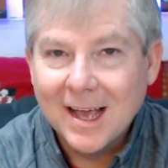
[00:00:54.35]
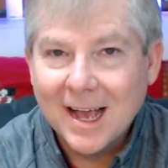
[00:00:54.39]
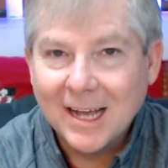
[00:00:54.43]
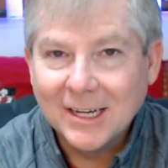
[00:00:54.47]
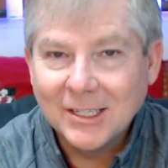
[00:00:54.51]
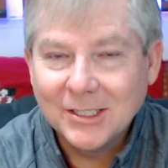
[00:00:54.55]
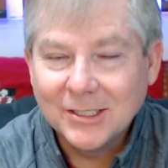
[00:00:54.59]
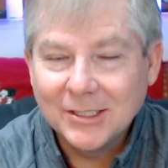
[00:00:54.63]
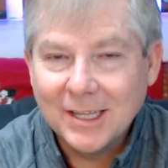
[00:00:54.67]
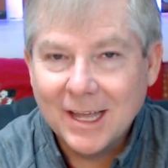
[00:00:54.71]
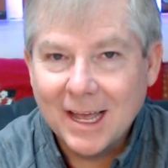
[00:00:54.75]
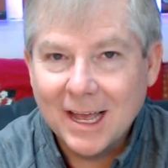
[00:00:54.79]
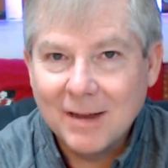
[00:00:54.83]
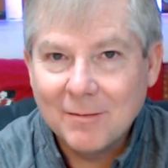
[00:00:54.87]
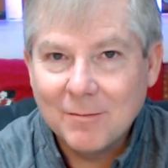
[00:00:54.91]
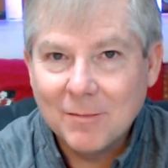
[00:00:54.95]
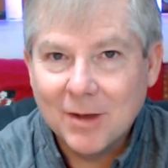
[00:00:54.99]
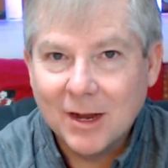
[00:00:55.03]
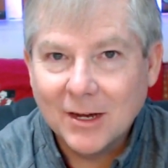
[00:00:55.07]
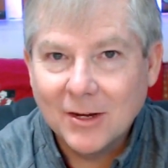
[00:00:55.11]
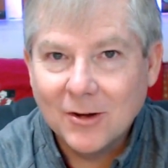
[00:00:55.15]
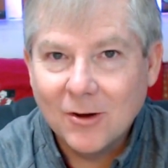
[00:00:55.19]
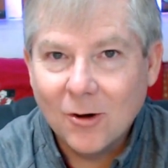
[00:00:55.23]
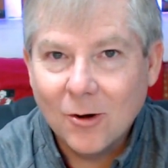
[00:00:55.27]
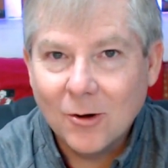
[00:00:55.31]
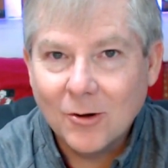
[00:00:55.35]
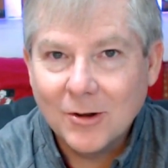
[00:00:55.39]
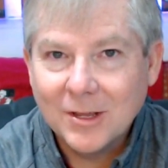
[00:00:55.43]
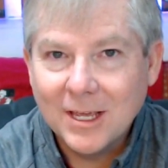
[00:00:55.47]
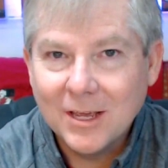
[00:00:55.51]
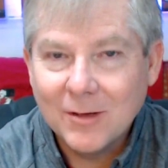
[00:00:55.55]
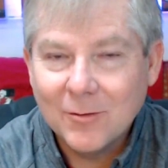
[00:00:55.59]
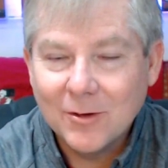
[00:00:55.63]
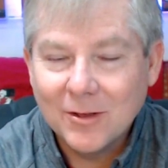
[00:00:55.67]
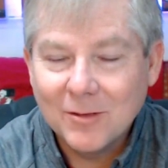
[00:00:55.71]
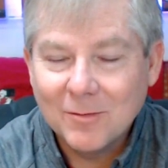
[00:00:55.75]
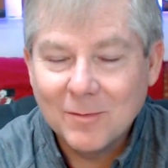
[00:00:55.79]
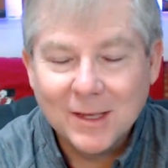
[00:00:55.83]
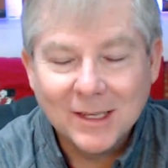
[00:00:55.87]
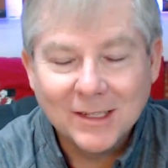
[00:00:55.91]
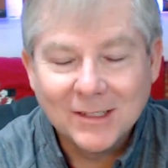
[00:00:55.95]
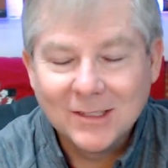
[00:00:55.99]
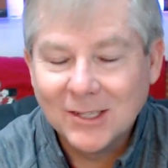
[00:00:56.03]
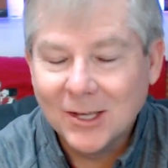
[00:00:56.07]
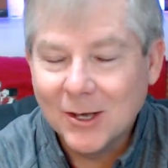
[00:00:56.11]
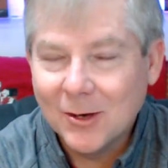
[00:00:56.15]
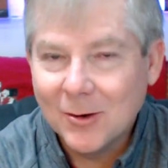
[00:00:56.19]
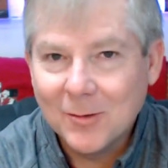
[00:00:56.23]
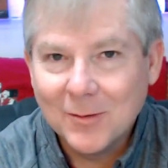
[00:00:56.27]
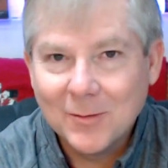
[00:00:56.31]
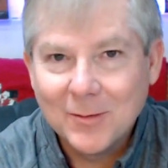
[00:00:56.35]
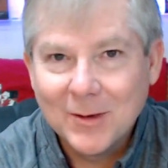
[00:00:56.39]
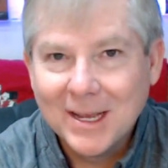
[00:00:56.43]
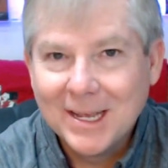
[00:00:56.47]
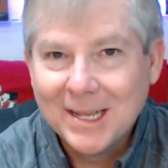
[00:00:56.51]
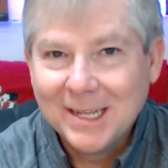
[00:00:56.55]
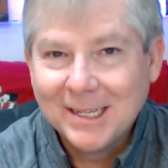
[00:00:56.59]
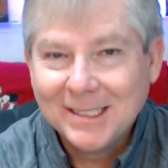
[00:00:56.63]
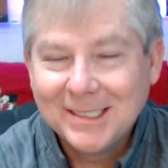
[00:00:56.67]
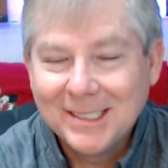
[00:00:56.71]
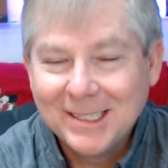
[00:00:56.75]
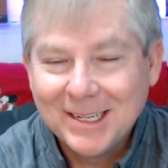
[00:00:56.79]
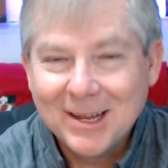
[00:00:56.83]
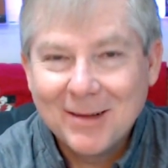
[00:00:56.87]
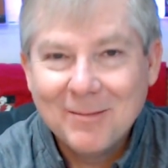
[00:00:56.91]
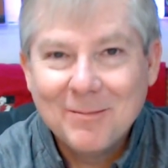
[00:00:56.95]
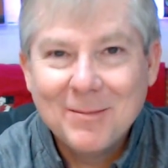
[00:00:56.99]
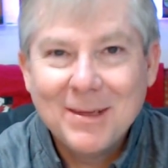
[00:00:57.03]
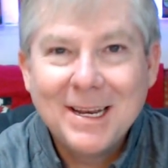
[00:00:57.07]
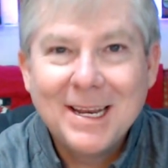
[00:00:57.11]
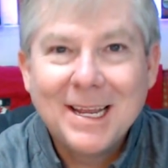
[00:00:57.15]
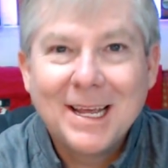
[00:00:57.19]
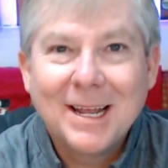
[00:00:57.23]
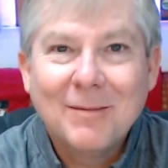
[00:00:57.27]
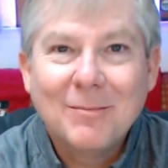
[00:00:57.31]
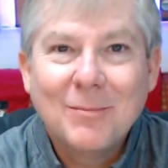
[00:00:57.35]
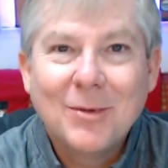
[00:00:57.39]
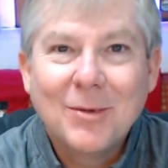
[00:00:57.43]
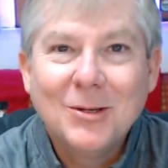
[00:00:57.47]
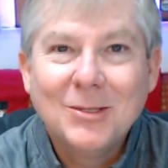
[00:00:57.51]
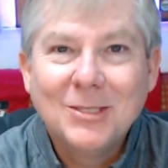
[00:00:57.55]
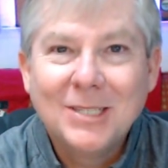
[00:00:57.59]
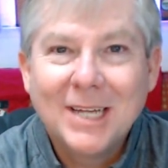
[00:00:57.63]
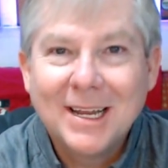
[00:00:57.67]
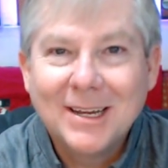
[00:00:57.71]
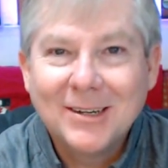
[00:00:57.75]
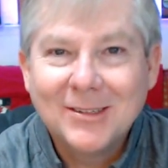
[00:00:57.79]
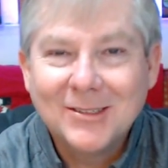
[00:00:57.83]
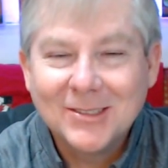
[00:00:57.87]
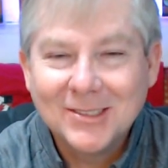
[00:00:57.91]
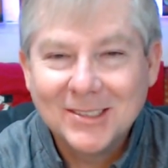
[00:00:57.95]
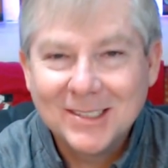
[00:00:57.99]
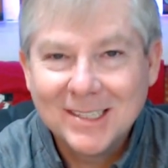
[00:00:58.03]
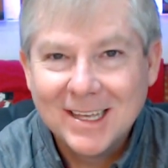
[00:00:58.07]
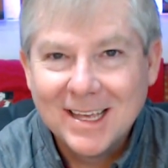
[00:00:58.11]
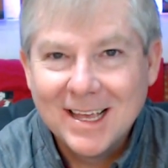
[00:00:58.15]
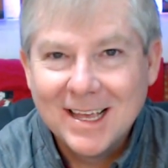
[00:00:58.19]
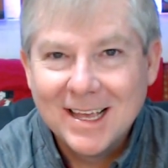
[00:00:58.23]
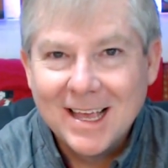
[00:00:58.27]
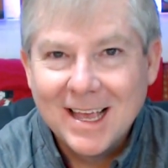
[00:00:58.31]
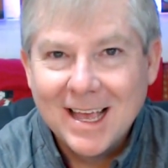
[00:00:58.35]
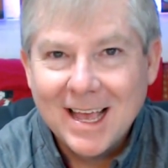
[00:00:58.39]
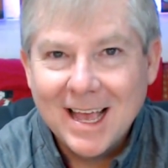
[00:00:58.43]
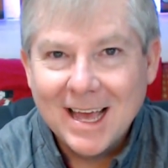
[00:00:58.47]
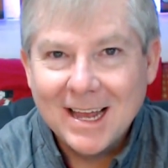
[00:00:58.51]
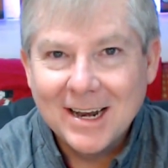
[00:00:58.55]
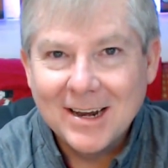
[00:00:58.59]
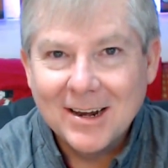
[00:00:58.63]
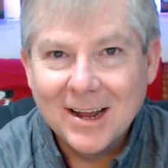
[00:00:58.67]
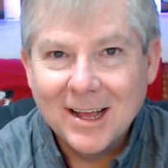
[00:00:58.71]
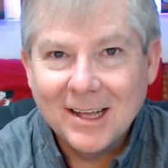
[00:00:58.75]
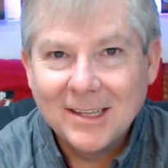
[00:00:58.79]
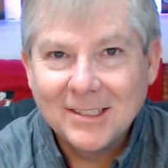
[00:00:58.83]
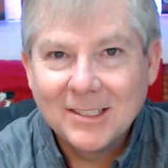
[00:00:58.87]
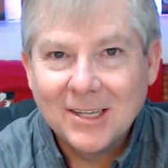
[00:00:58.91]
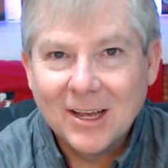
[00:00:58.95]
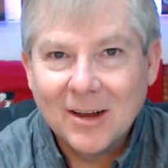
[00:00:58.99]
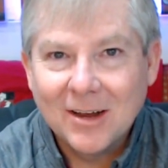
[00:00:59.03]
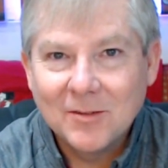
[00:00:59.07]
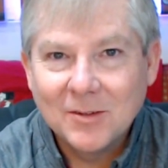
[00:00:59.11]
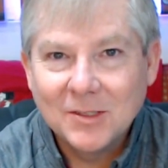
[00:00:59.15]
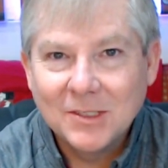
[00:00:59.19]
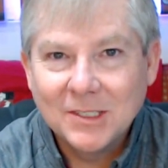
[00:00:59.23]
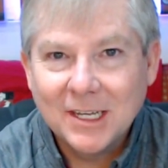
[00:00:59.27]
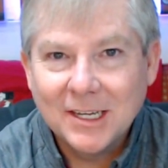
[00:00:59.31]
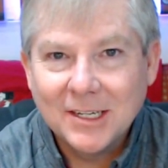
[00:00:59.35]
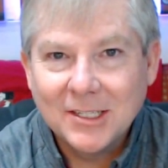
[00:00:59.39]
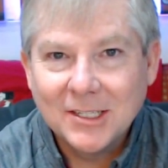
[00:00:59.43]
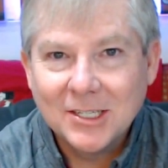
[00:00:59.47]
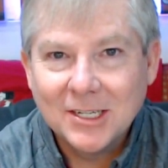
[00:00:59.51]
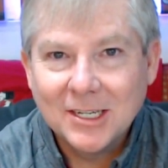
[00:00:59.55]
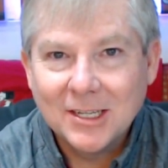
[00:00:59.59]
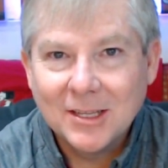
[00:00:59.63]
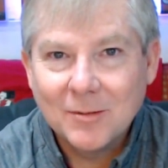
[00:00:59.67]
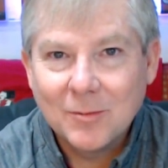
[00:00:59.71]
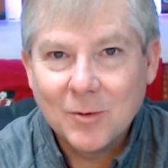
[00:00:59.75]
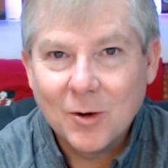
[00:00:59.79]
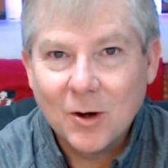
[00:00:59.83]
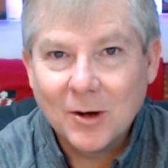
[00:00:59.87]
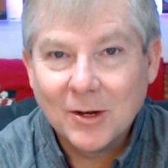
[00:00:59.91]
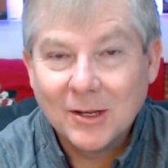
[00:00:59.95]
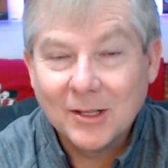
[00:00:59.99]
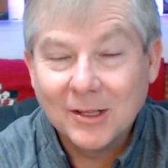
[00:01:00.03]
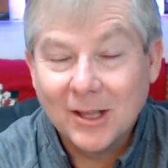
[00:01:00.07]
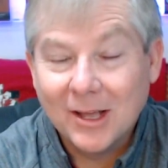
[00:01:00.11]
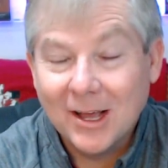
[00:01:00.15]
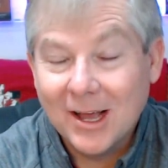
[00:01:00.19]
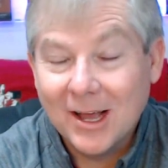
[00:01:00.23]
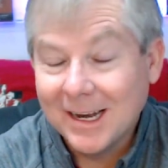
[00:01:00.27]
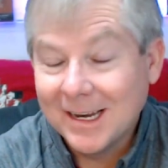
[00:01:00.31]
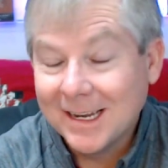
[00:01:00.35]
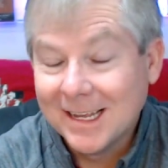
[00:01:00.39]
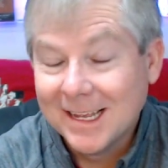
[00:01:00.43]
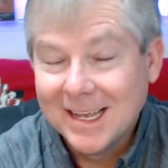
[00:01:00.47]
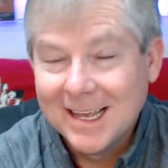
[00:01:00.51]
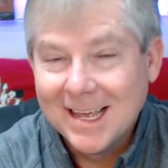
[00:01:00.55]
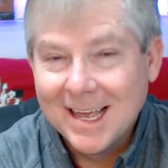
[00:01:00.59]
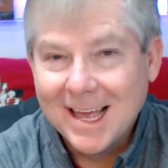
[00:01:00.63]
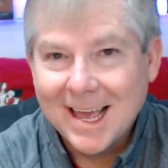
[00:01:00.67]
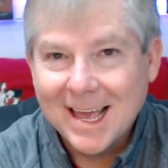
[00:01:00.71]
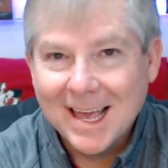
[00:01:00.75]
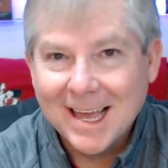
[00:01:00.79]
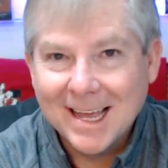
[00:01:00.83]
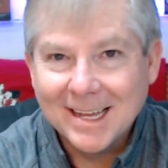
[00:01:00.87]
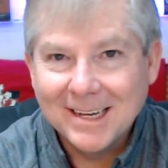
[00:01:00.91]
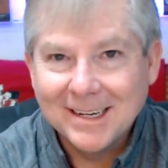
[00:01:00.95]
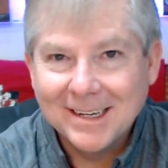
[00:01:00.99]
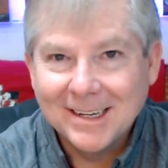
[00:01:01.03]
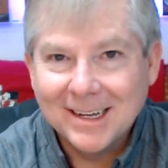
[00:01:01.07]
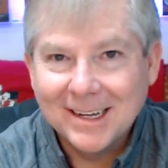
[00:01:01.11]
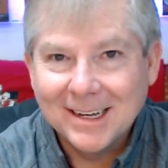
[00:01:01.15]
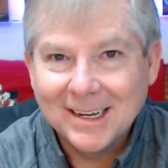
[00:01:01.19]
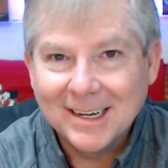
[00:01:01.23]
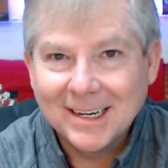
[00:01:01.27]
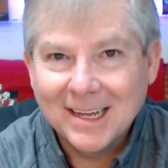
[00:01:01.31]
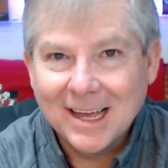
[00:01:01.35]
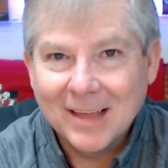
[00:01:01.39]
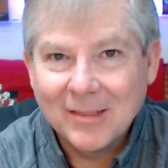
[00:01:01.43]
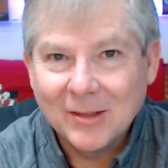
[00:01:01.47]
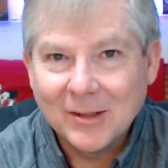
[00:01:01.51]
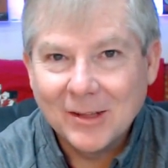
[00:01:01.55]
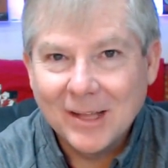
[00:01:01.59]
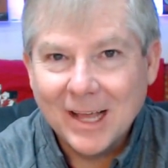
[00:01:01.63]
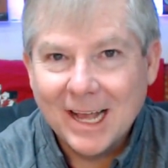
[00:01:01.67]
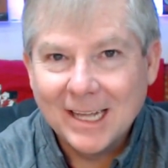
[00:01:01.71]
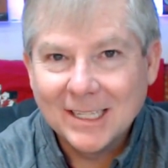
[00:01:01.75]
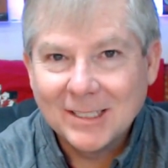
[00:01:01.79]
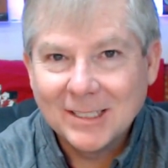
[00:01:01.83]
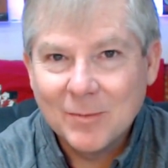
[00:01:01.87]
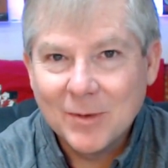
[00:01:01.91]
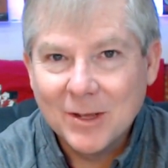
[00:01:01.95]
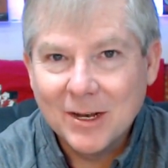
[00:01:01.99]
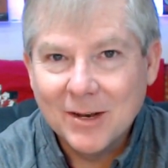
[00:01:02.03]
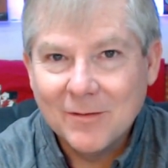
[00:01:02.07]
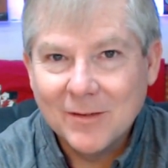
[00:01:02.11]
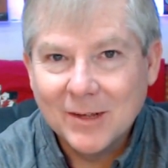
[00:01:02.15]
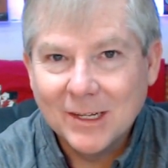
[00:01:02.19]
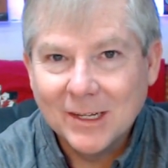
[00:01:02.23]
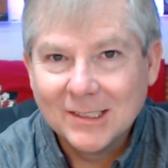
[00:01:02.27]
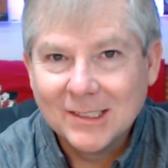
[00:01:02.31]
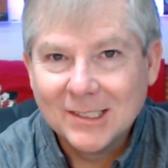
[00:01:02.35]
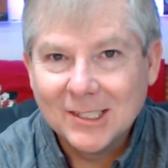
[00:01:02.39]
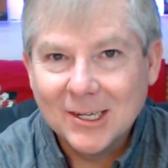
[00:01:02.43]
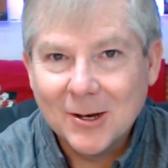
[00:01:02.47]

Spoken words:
I just had my car key with me. So we ended up meeting at Bojangles, had a nice conversation in the parking lot, and got the last bit of it.